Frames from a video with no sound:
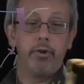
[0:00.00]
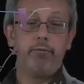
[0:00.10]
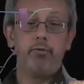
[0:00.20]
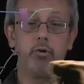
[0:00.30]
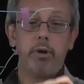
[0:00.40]

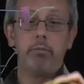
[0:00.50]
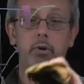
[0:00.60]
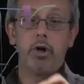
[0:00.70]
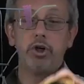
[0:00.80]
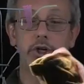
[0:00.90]
if you
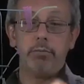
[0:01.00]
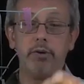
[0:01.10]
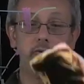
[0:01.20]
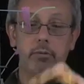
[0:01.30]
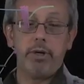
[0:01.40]
remember our
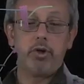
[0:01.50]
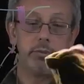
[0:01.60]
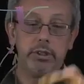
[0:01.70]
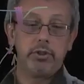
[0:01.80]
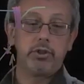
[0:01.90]
geometric
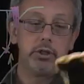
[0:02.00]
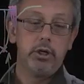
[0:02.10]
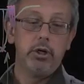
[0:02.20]
measurements,